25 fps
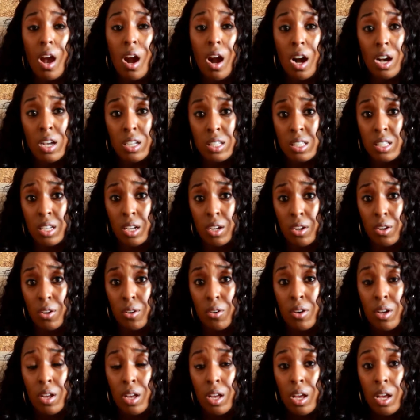
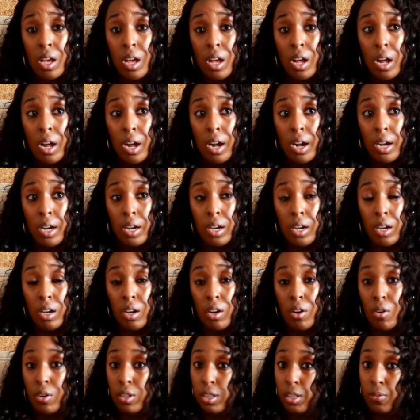Also,
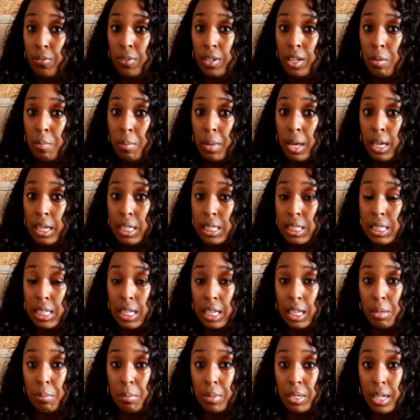on the VMAs,
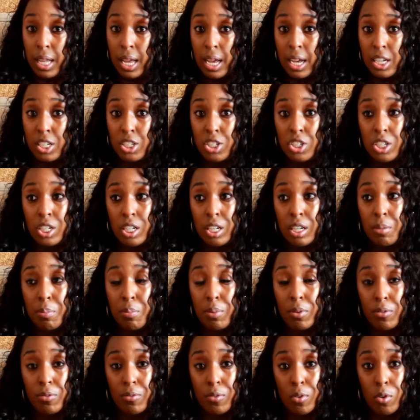Nicki Minaj, she
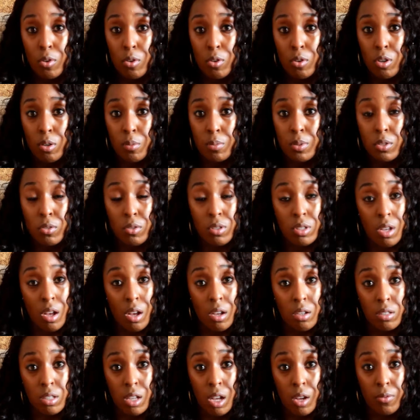performed 2
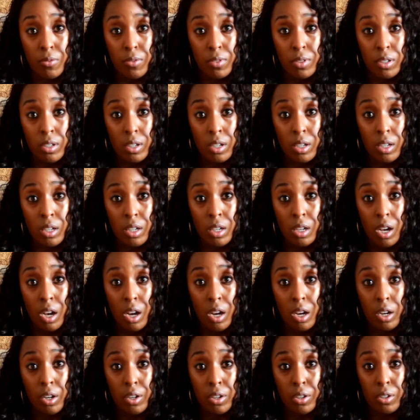songs off of
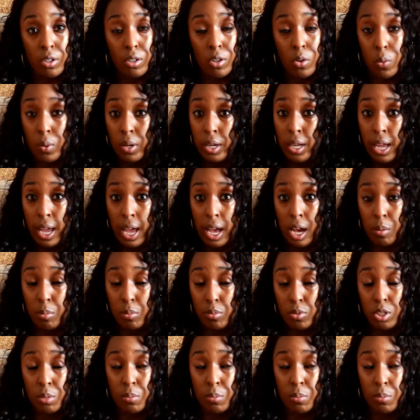her Queen album.